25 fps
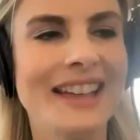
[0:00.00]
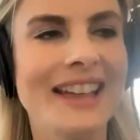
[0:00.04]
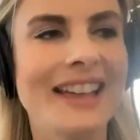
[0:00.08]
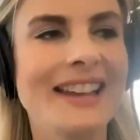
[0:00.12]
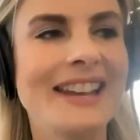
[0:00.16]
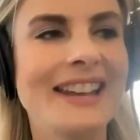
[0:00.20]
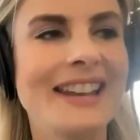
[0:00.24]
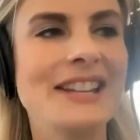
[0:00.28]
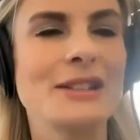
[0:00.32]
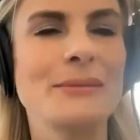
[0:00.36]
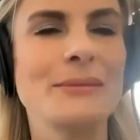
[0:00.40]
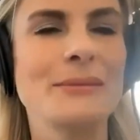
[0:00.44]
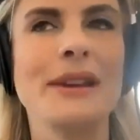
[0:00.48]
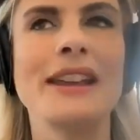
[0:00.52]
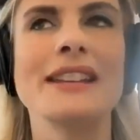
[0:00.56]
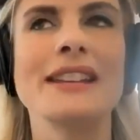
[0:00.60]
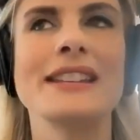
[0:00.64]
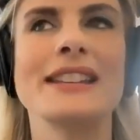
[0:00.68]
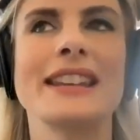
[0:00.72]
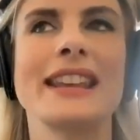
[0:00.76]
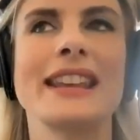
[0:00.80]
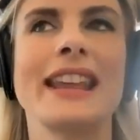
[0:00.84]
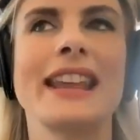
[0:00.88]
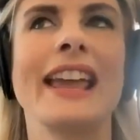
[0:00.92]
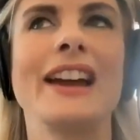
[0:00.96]
and it's
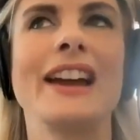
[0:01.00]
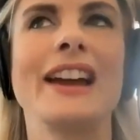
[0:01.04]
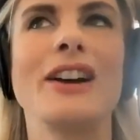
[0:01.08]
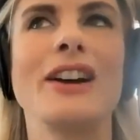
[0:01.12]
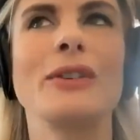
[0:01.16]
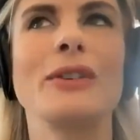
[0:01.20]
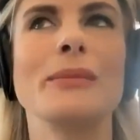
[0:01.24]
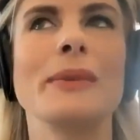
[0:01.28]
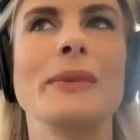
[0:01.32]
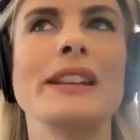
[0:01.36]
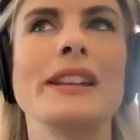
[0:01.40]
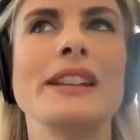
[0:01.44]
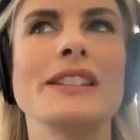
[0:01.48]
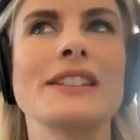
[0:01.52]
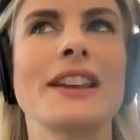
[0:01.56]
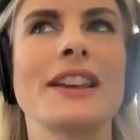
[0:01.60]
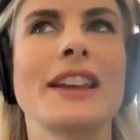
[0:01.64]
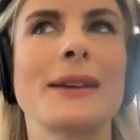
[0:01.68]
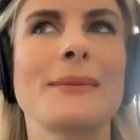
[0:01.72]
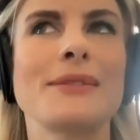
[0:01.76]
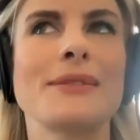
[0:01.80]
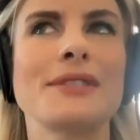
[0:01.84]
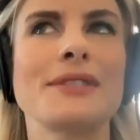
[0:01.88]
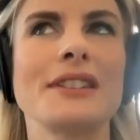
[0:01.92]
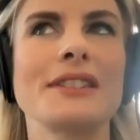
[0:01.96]
amazing how many
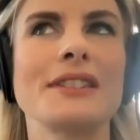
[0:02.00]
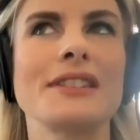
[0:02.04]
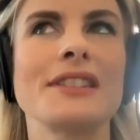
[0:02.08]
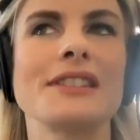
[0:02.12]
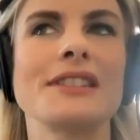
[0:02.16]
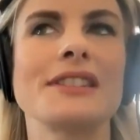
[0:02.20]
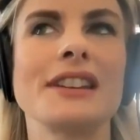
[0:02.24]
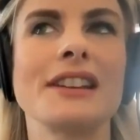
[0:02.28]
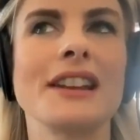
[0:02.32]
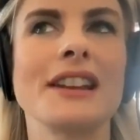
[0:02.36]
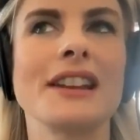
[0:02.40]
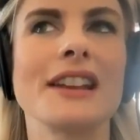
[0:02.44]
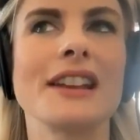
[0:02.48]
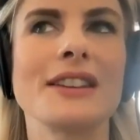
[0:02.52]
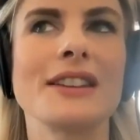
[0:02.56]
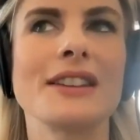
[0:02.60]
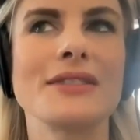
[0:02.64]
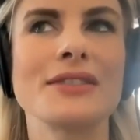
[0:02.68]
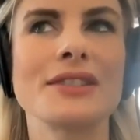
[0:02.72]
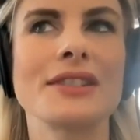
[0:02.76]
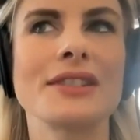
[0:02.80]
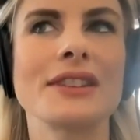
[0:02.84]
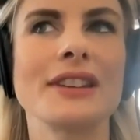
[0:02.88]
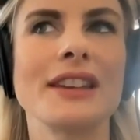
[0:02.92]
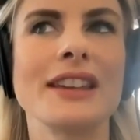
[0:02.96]
circumstances in our
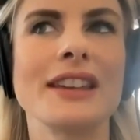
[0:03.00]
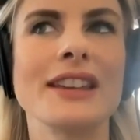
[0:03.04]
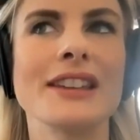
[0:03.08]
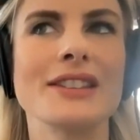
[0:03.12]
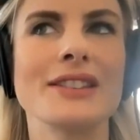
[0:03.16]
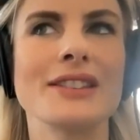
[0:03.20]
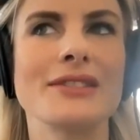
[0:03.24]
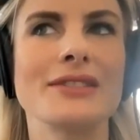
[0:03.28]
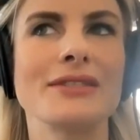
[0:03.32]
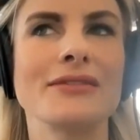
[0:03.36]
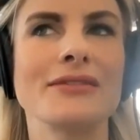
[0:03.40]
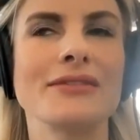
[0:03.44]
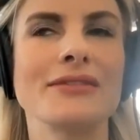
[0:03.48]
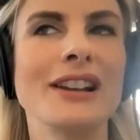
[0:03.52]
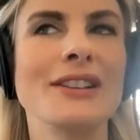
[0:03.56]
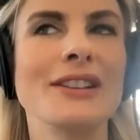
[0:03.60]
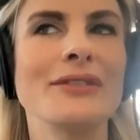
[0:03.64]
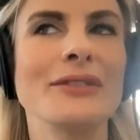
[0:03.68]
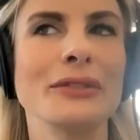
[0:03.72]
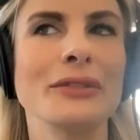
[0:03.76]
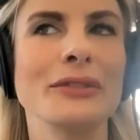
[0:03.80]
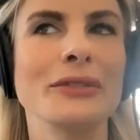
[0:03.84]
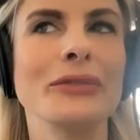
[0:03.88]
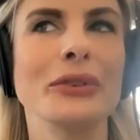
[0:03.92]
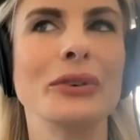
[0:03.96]
lives it's
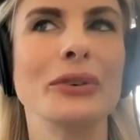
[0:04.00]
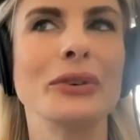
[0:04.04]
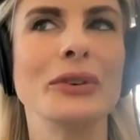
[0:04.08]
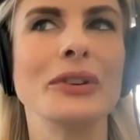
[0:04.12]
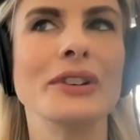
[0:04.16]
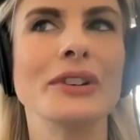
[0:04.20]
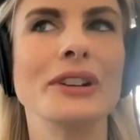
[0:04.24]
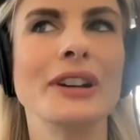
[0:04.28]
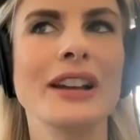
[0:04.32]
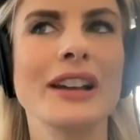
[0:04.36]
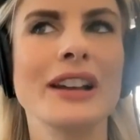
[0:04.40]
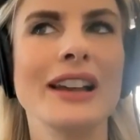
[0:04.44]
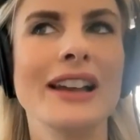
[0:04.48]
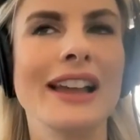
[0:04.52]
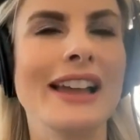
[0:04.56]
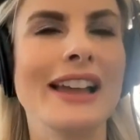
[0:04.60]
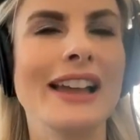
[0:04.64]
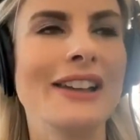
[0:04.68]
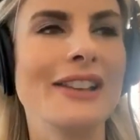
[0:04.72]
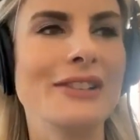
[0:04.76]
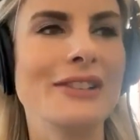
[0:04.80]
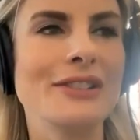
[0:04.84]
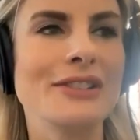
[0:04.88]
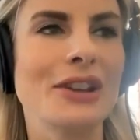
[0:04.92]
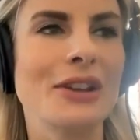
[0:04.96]
relevant for.
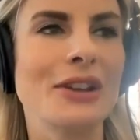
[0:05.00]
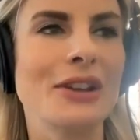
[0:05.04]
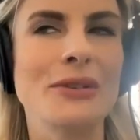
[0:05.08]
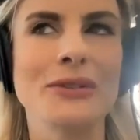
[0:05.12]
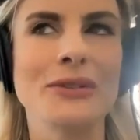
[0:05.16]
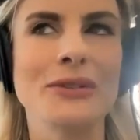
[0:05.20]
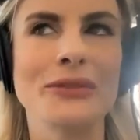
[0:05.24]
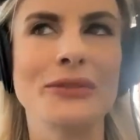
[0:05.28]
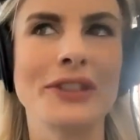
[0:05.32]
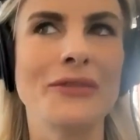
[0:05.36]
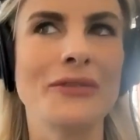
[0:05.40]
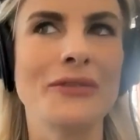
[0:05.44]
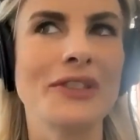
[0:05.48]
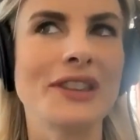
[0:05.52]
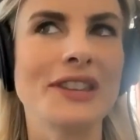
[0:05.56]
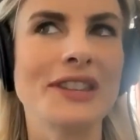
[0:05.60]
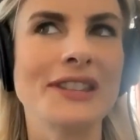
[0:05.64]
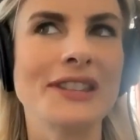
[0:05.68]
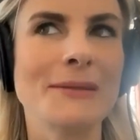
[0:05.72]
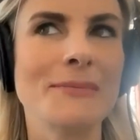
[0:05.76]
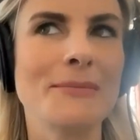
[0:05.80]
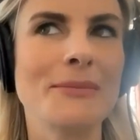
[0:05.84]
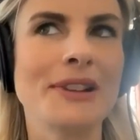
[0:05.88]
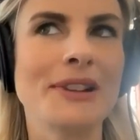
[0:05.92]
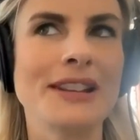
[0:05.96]
So for the
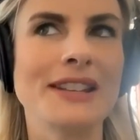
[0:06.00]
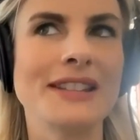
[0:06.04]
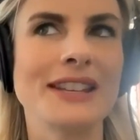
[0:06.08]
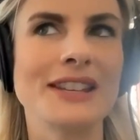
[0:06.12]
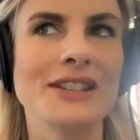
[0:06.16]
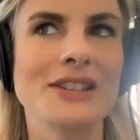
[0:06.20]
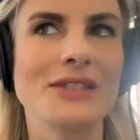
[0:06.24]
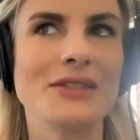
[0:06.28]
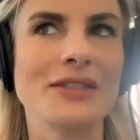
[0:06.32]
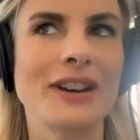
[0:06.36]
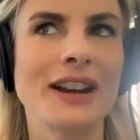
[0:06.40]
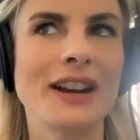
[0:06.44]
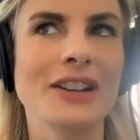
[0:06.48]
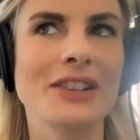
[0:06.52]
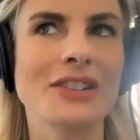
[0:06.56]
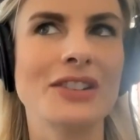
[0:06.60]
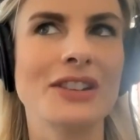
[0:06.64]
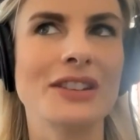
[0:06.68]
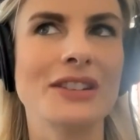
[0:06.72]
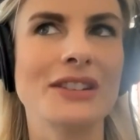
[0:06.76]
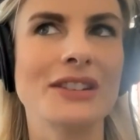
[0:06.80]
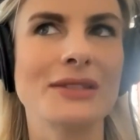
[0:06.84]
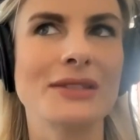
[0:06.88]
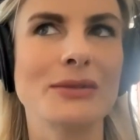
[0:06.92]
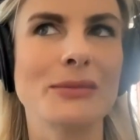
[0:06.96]
simplest
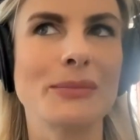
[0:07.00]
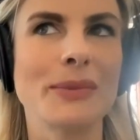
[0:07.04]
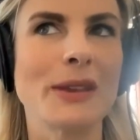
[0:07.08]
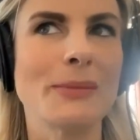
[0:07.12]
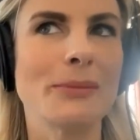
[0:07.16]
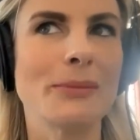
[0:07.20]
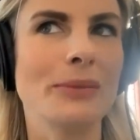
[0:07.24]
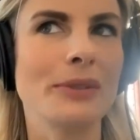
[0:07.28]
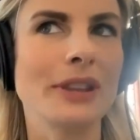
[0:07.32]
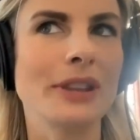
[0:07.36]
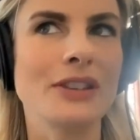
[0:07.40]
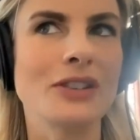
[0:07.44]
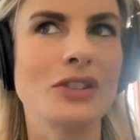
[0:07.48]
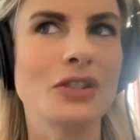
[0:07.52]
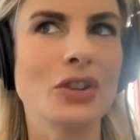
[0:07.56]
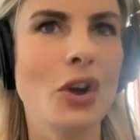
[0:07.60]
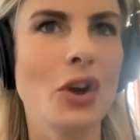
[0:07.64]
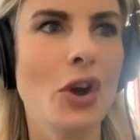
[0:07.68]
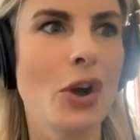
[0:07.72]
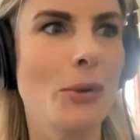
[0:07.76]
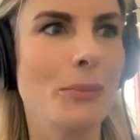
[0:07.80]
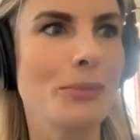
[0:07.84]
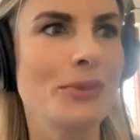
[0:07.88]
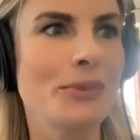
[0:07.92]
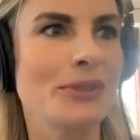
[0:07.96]
interactions with people in
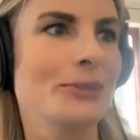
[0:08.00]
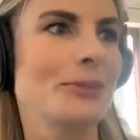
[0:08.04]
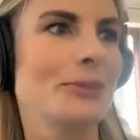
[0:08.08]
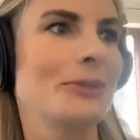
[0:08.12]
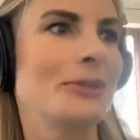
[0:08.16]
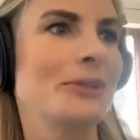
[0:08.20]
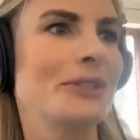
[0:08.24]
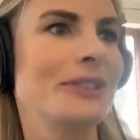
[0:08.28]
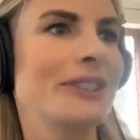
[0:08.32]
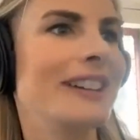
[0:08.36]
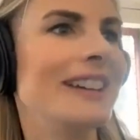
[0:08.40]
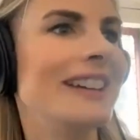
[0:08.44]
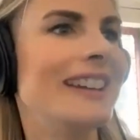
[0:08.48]
shops or